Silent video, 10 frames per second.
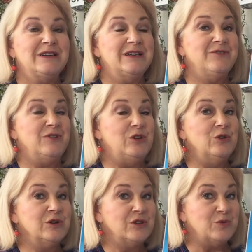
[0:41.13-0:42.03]
and if you
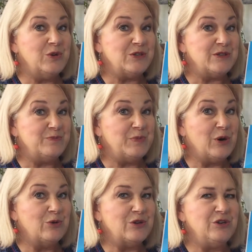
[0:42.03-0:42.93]
look at the words in
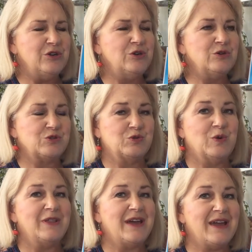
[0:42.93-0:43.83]
bold and you're not sure
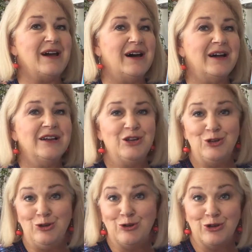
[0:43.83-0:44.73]
what they are,
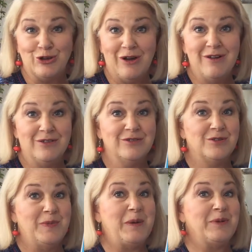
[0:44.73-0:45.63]
you can go and look
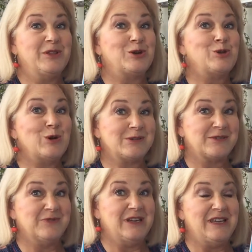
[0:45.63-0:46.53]
them up in the
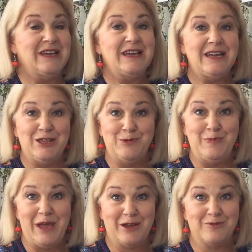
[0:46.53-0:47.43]
glossary at
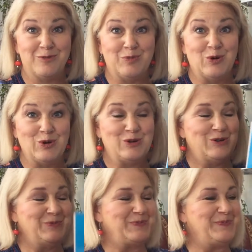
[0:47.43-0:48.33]
the back of the book.
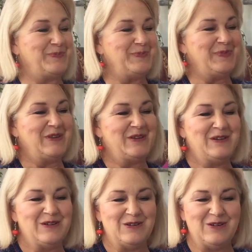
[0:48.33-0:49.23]

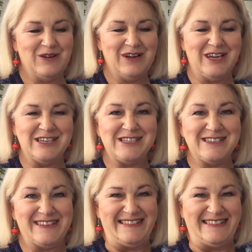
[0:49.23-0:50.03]
Alright.